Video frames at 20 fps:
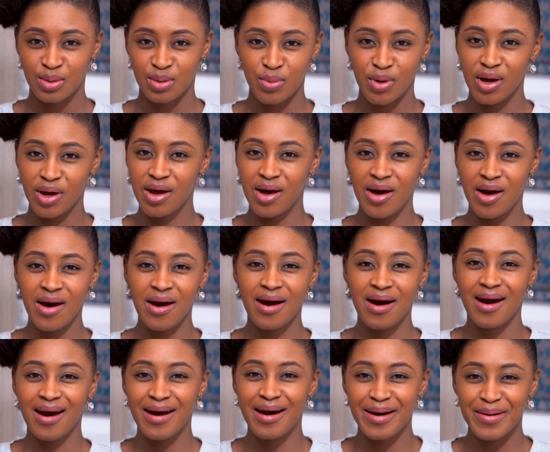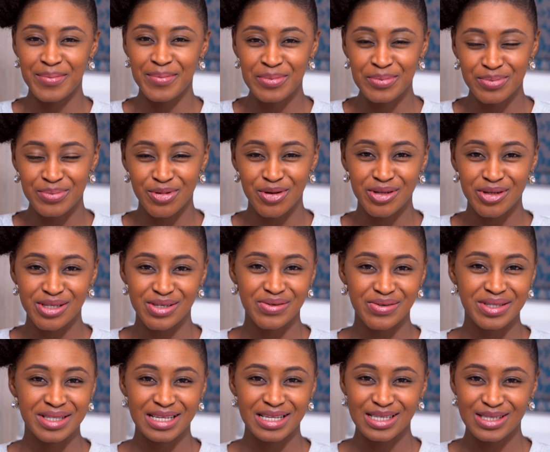I'm not
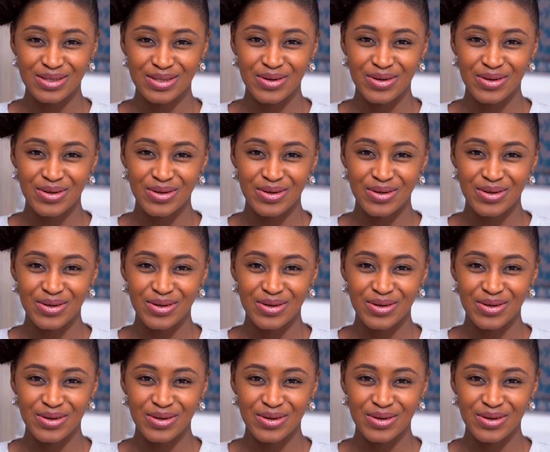doing this